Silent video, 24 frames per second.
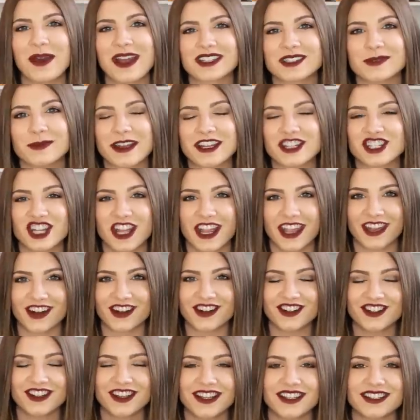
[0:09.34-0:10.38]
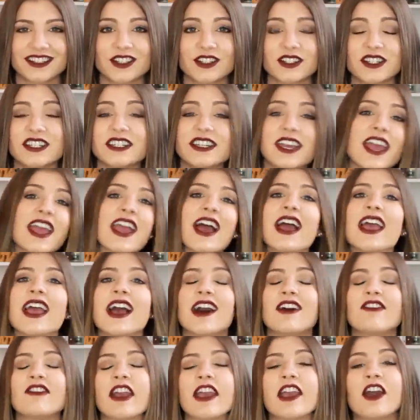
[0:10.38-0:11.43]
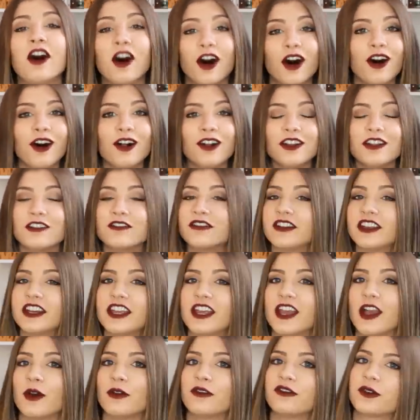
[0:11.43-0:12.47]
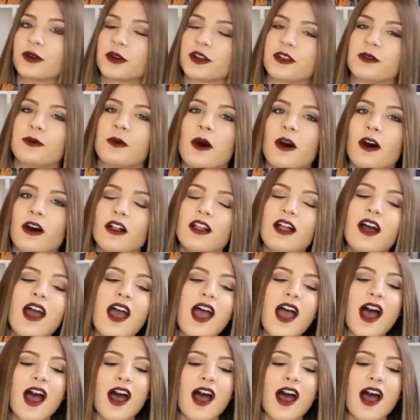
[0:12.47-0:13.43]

back to my channel. So today I have a haul video for you all.